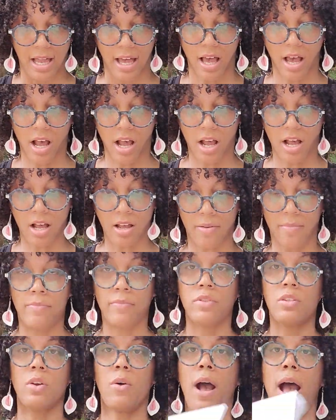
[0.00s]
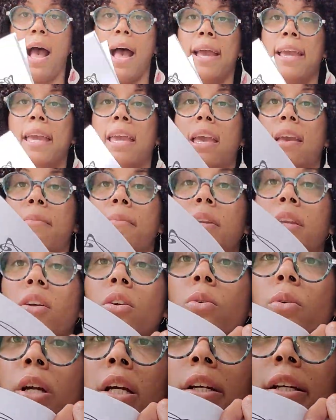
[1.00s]
So I am an
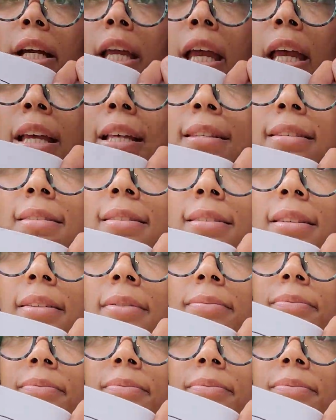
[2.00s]
Aquarius.